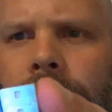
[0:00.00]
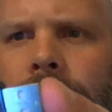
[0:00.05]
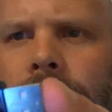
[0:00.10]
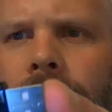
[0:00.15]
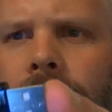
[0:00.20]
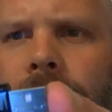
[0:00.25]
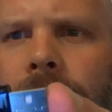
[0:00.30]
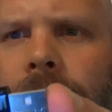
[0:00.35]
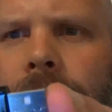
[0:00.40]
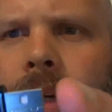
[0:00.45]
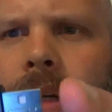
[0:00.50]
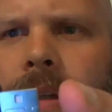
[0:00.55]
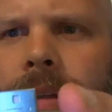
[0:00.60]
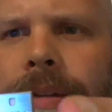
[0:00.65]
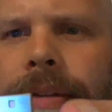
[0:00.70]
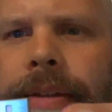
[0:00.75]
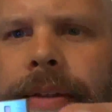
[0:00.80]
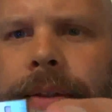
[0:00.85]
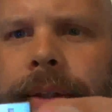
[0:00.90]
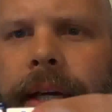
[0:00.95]

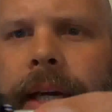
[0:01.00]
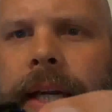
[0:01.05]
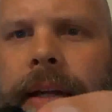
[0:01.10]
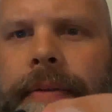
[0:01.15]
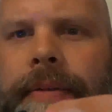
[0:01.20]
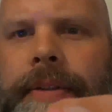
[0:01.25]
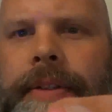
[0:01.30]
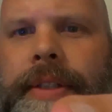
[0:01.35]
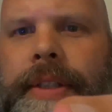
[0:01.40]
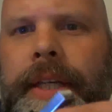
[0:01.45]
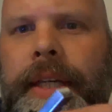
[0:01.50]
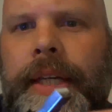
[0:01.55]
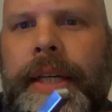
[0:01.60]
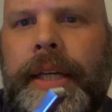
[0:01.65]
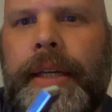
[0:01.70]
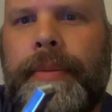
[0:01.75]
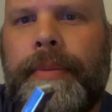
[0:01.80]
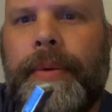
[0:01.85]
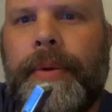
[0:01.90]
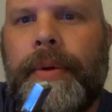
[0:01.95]
can't even see it
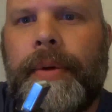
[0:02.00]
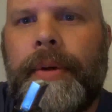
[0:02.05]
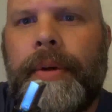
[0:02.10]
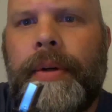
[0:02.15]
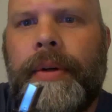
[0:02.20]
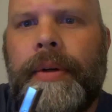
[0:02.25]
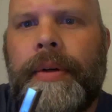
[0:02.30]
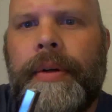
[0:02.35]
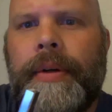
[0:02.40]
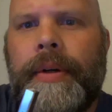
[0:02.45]
anymore.